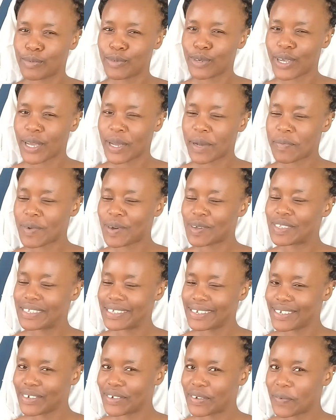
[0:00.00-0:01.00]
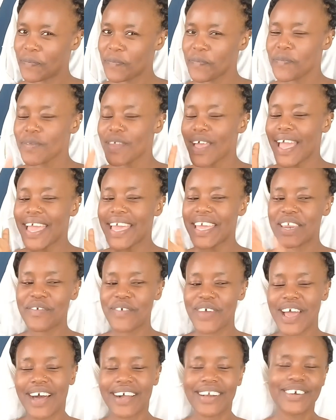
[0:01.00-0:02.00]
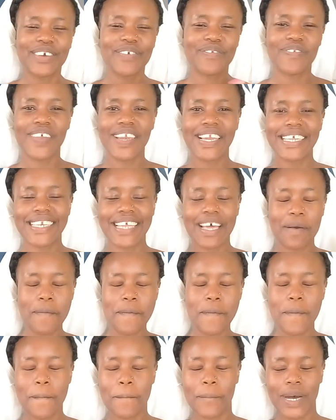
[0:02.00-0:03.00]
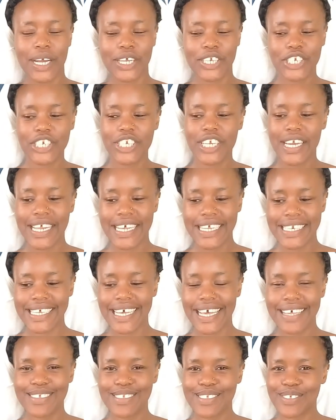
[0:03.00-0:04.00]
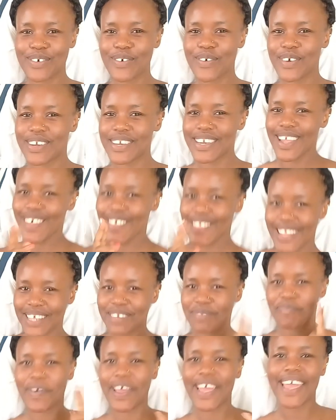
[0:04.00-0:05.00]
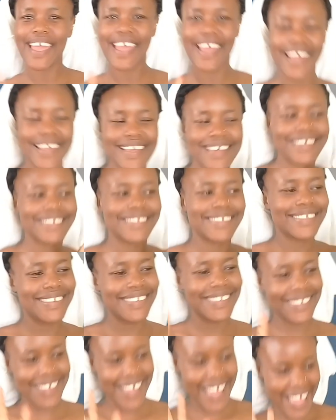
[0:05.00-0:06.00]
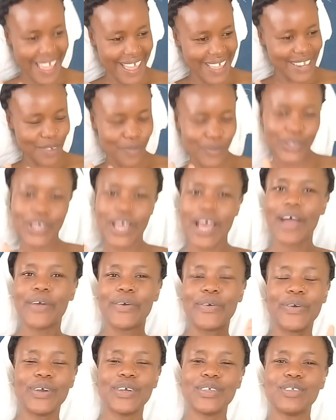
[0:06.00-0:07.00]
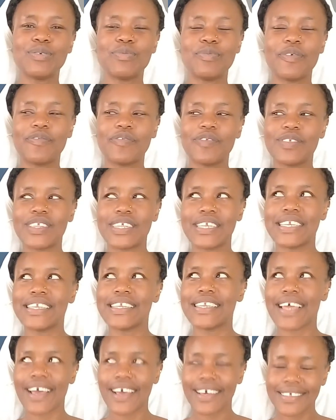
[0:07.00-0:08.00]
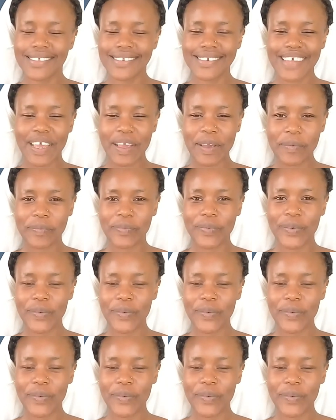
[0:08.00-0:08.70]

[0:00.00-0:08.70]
I'm talking about. Anyway, I'll reveal it much later. So now that my hair is done, we are going to move to the next step.